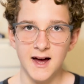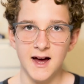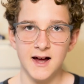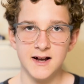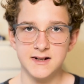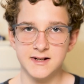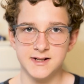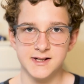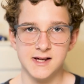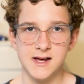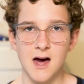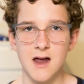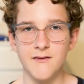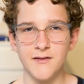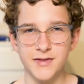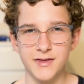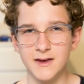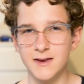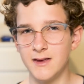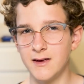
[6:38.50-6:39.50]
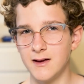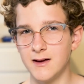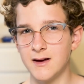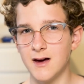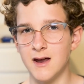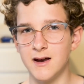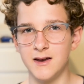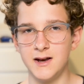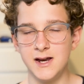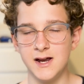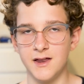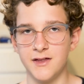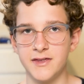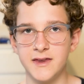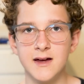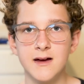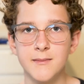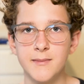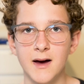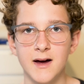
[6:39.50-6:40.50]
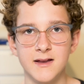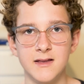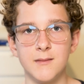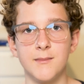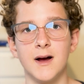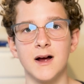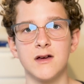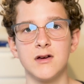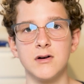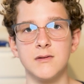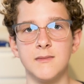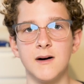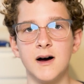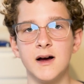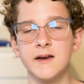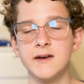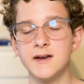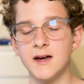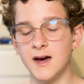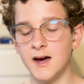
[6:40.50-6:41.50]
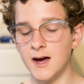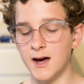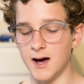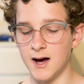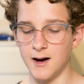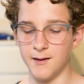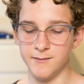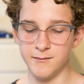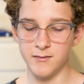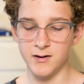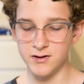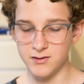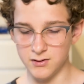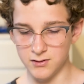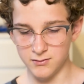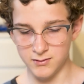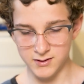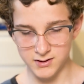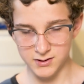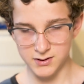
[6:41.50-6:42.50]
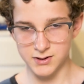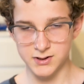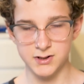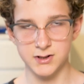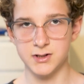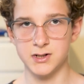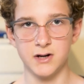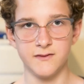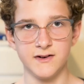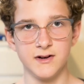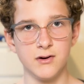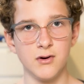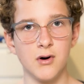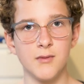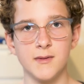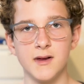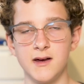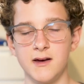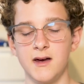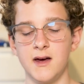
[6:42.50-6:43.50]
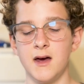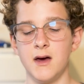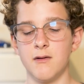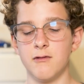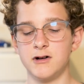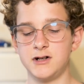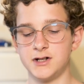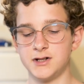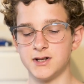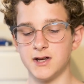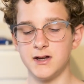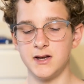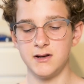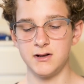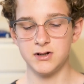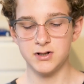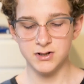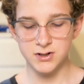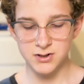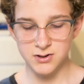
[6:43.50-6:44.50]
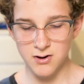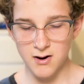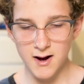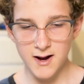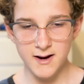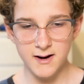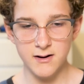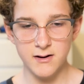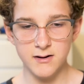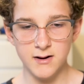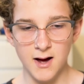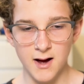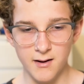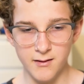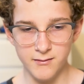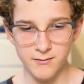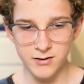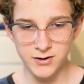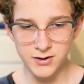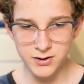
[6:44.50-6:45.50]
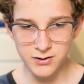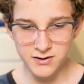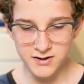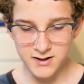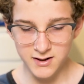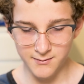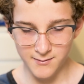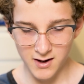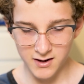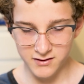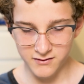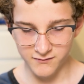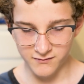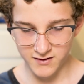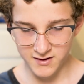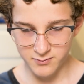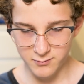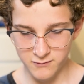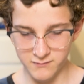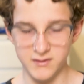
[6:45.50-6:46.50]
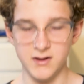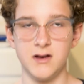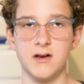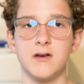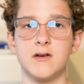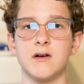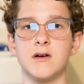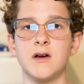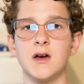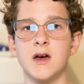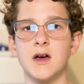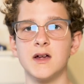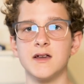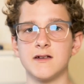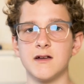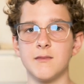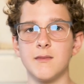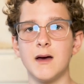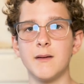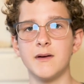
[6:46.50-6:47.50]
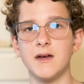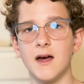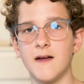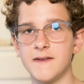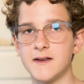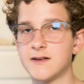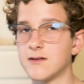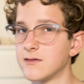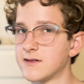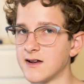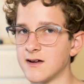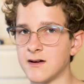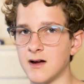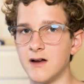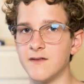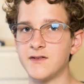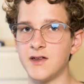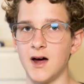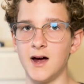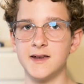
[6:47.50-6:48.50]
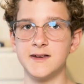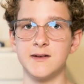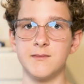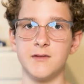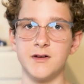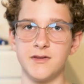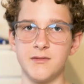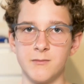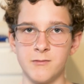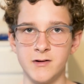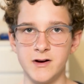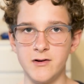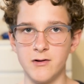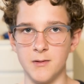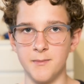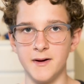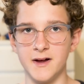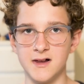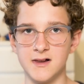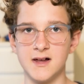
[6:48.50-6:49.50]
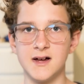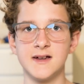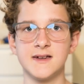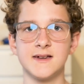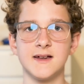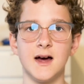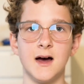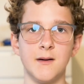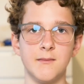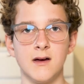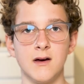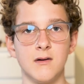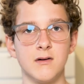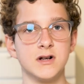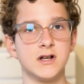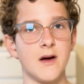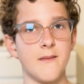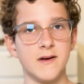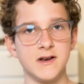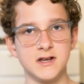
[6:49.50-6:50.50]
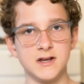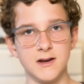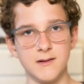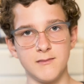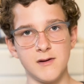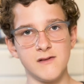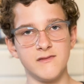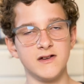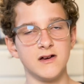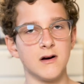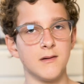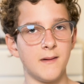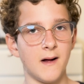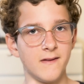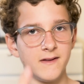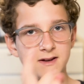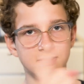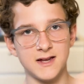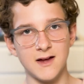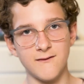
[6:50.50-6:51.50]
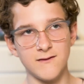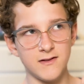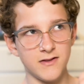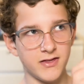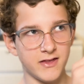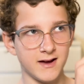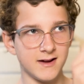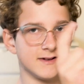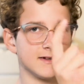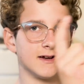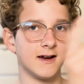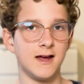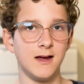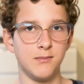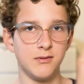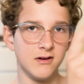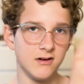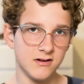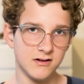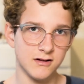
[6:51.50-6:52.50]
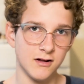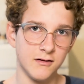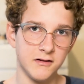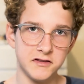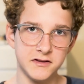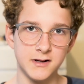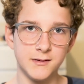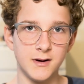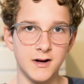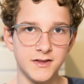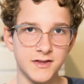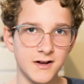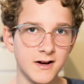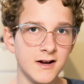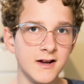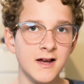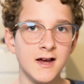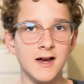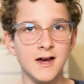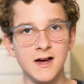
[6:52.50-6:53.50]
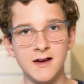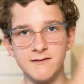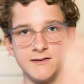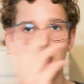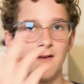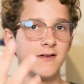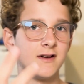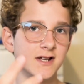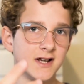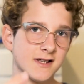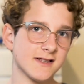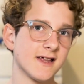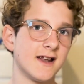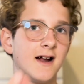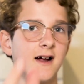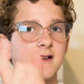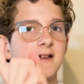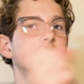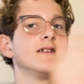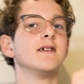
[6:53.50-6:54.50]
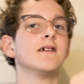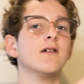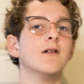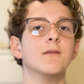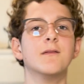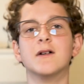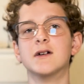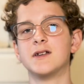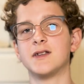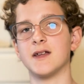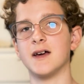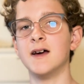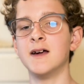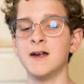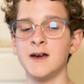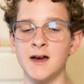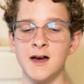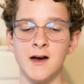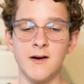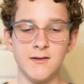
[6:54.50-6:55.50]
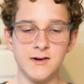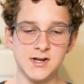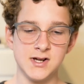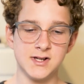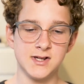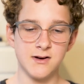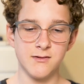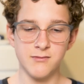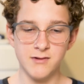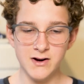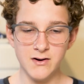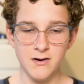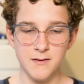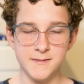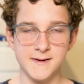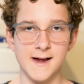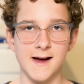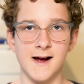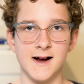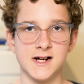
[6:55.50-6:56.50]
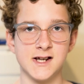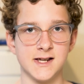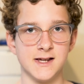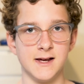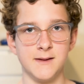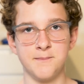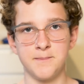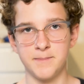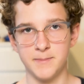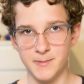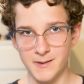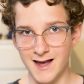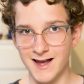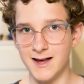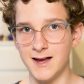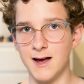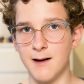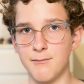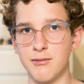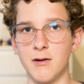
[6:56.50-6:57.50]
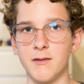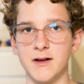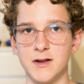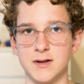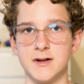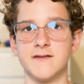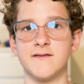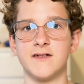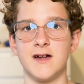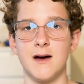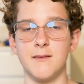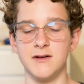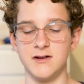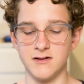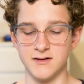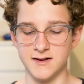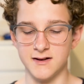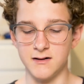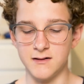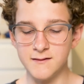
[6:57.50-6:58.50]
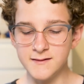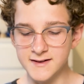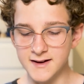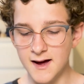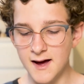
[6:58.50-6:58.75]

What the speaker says: just kind of a thing that you kind of need to think about in the back of your mind when you're just solving normally, which is just try and reduce the amount of wrist movement that you do. So maybe, and this also kind of ties in with regripping less, which I mentioned in my video about the 7 things that are keeping you slow at 3x3. If you haven't checked that out yet, go and watch that, which is that regrips are actually taking up probably a lot of time in your solves,